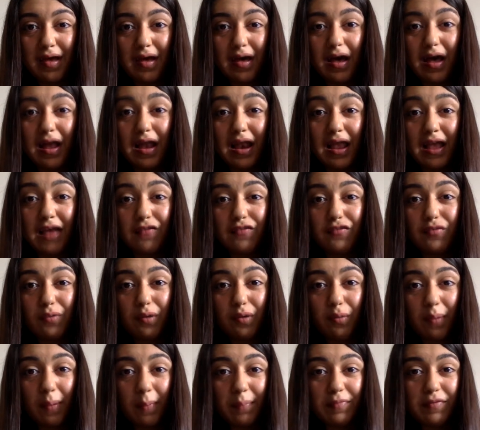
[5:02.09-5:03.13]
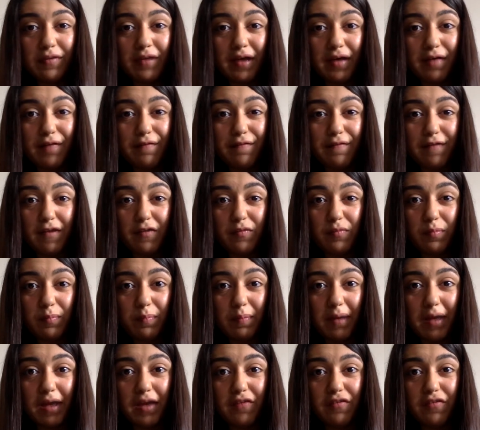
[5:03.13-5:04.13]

A link to our website and Facebook page